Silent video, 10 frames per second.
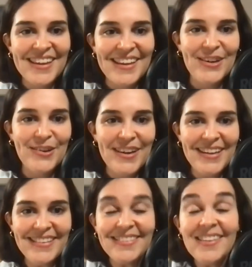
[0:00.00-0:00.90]
you know,
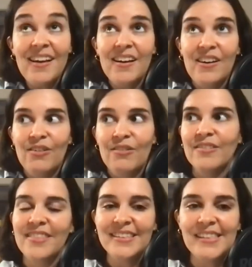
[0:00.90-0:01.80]
então.
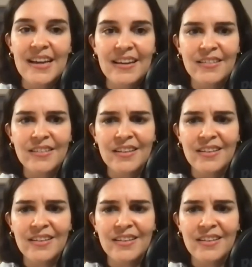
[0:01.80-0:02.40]
That's like,